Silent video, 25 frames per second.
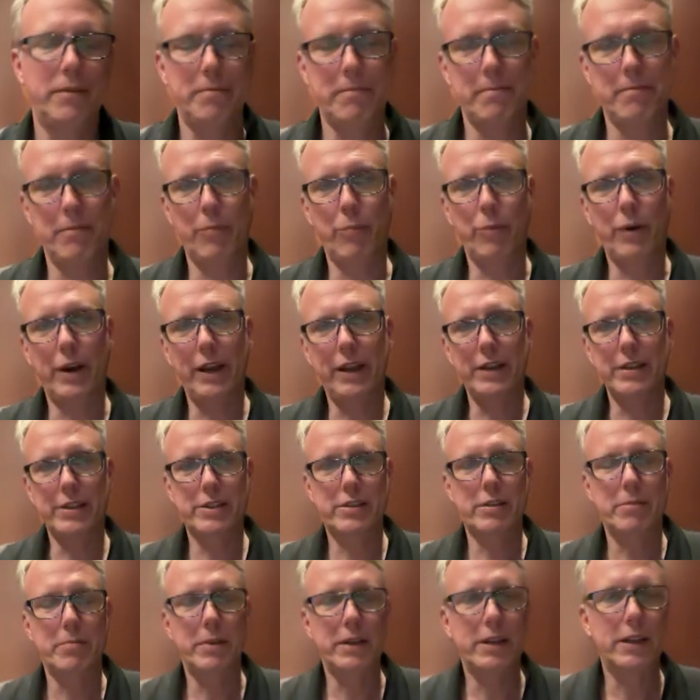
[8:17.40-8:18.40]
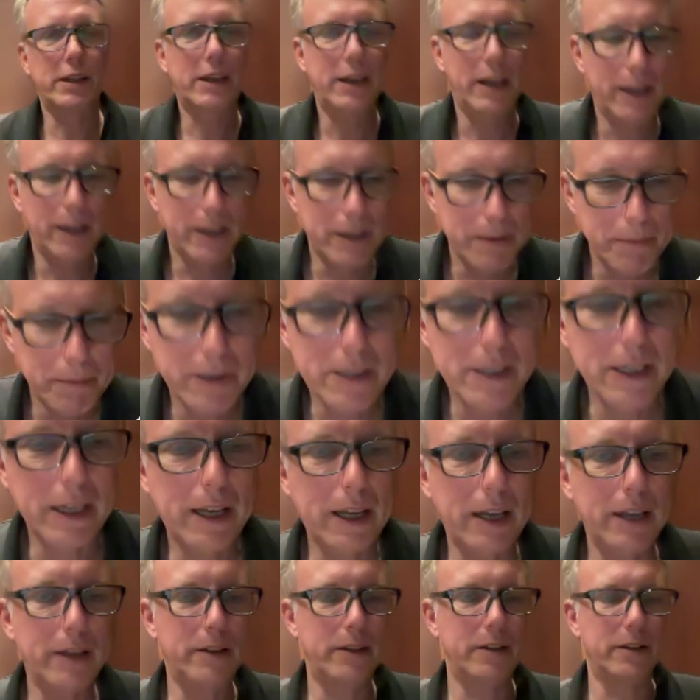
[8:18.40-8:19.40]
ways to
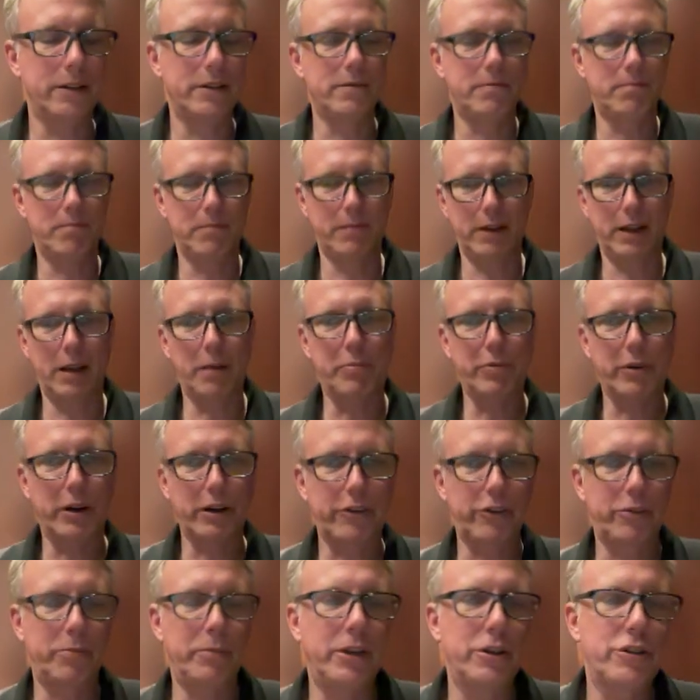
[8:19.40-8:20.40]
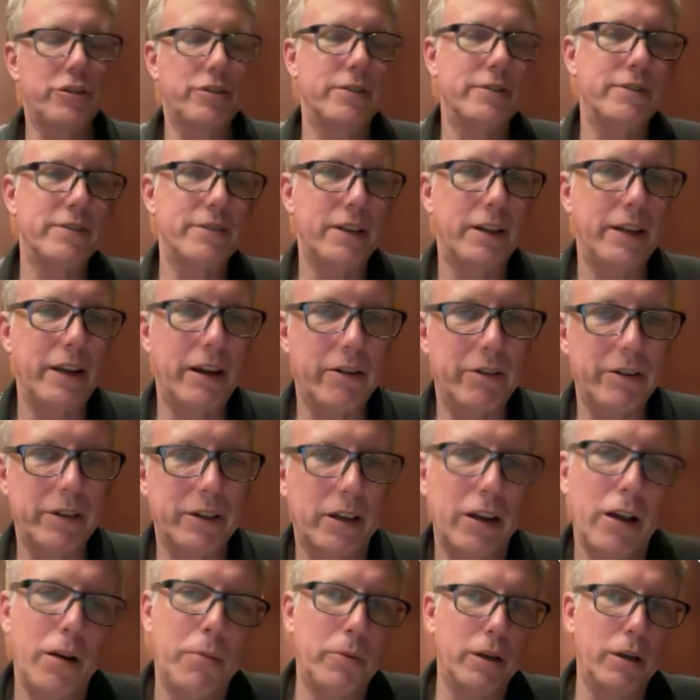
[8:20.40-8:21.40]
mitigate the approximations inherent in
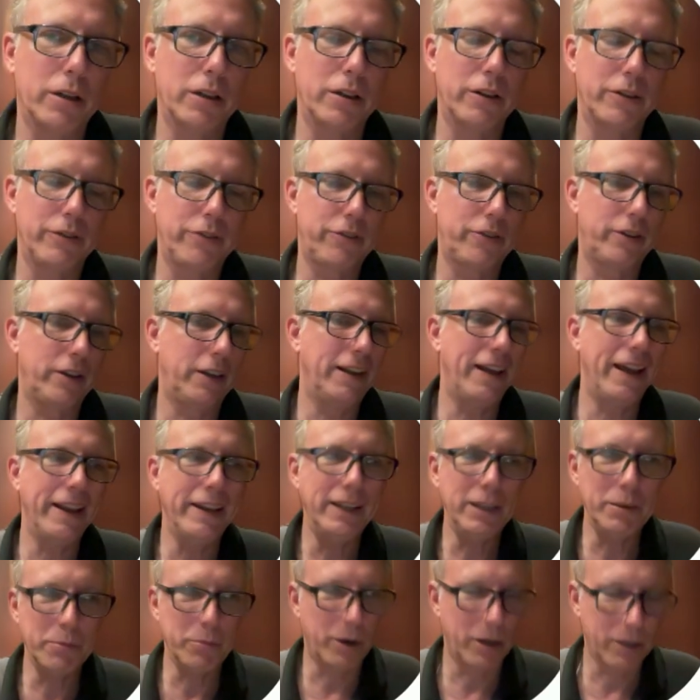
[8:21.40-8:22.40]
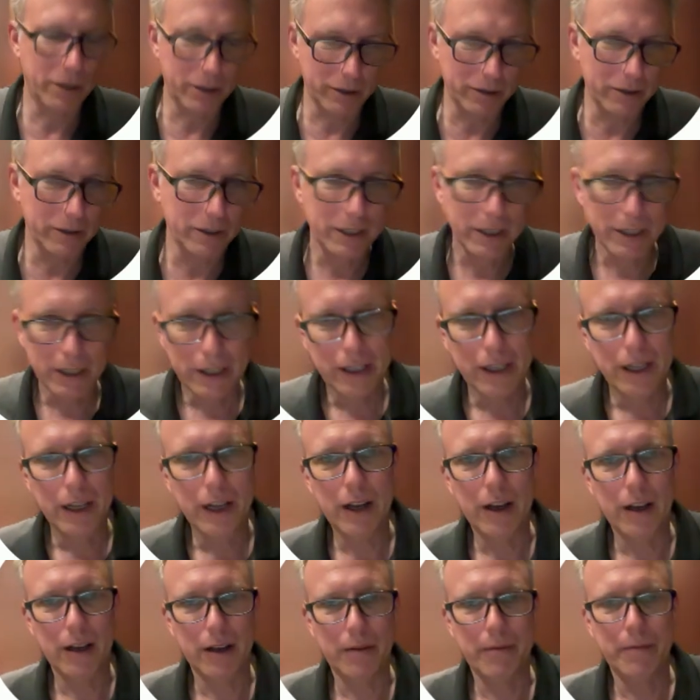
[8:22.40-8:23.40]
our models, in any model,
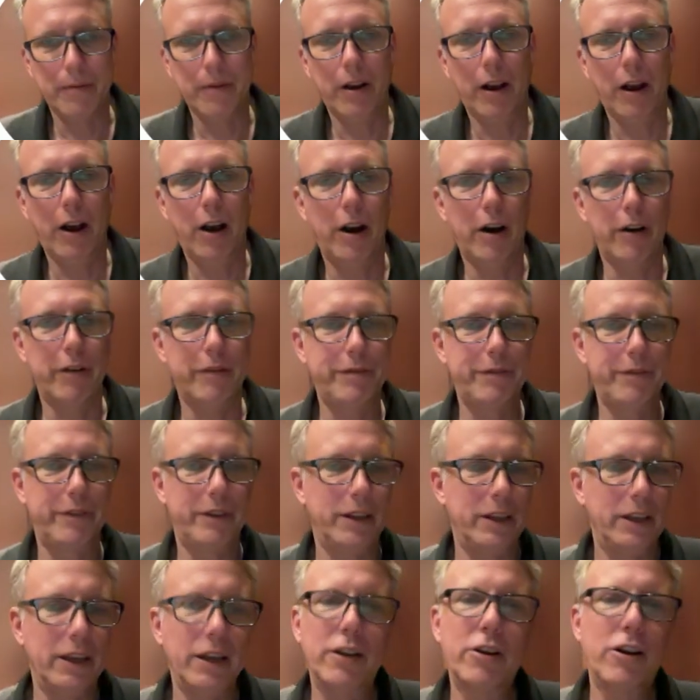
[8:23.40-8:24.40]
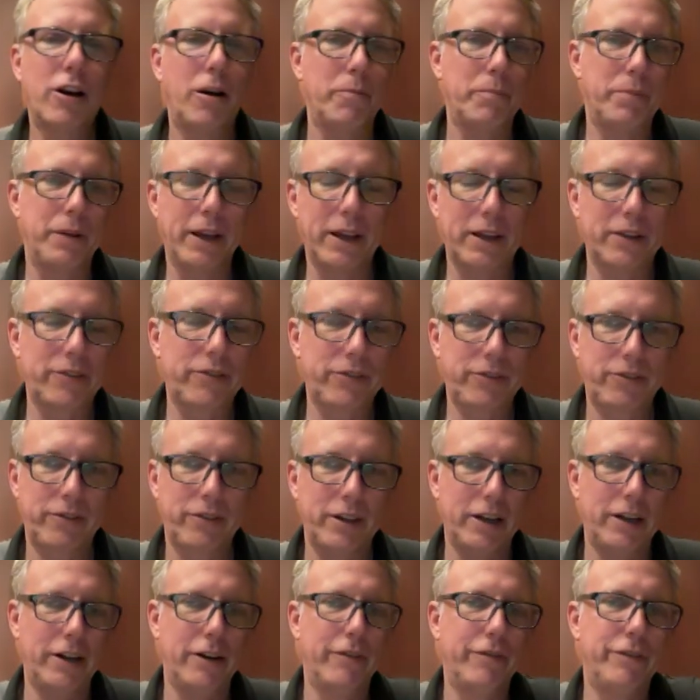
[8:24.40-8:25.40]
of the complex
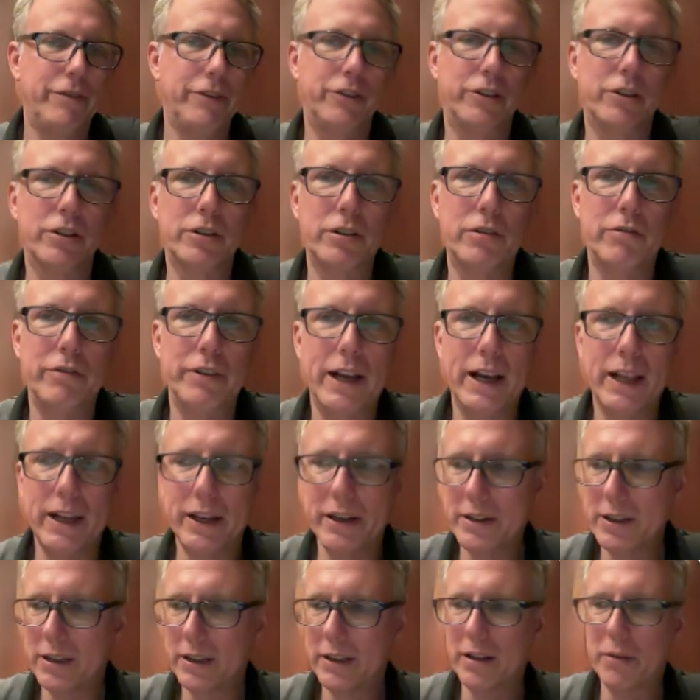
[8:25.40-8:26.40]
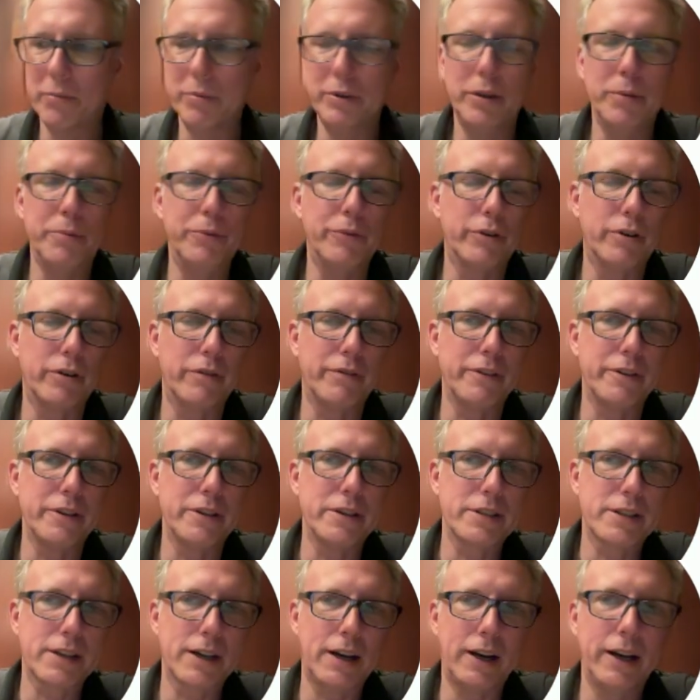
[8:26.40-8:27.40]
physical reality that we observe in the
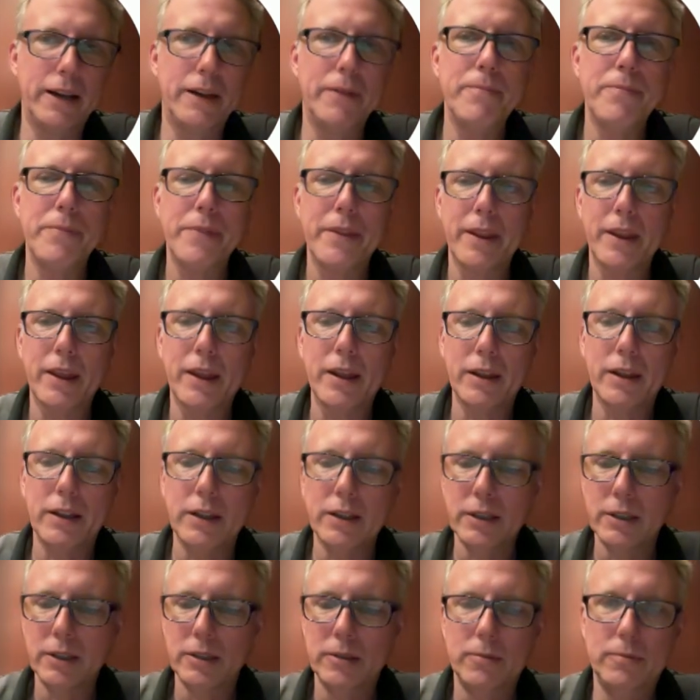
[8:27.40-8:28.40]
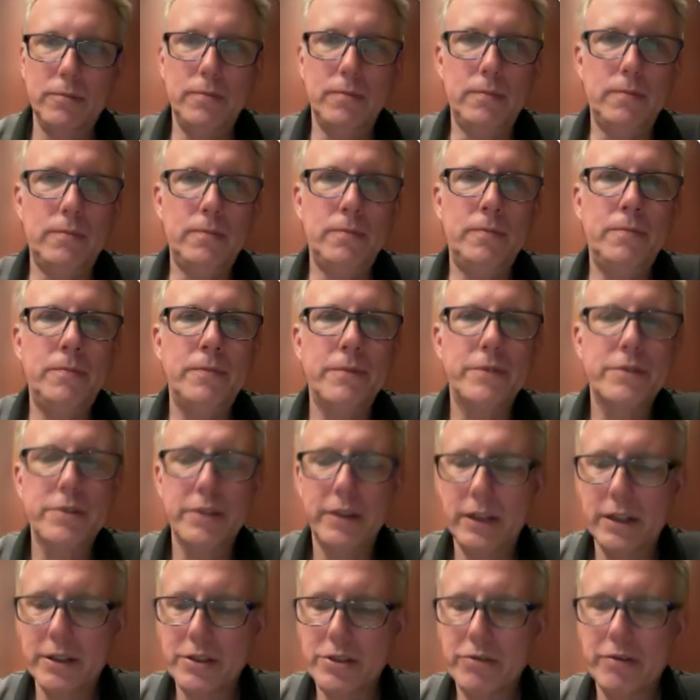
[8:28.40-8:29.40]
sky. To
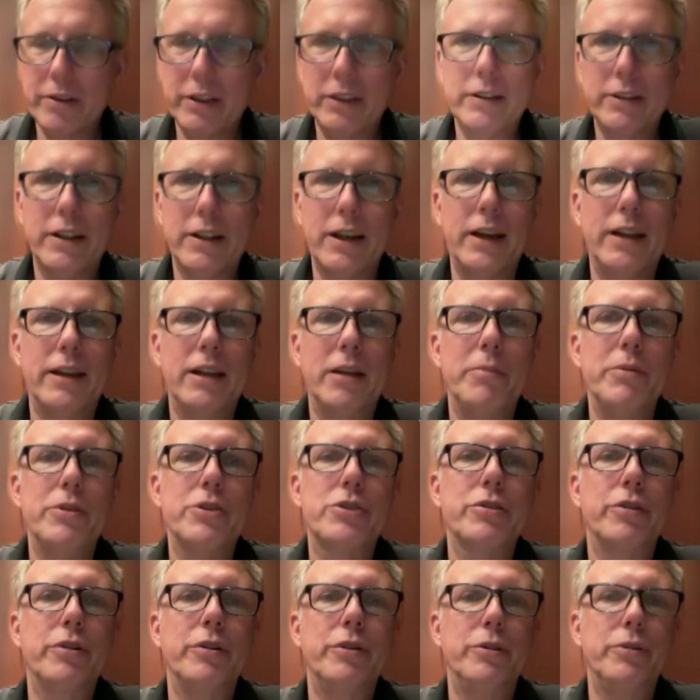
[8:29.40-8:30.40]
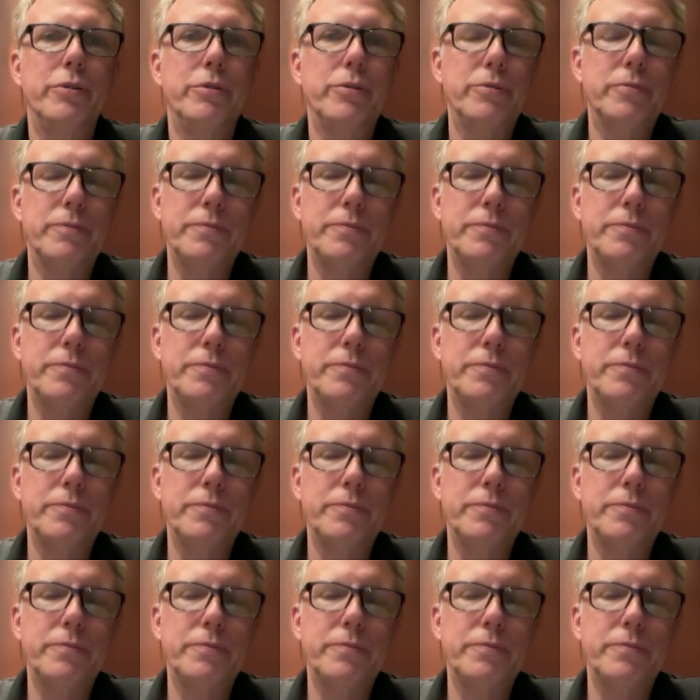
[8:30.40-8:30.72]
illustrate that, let me show you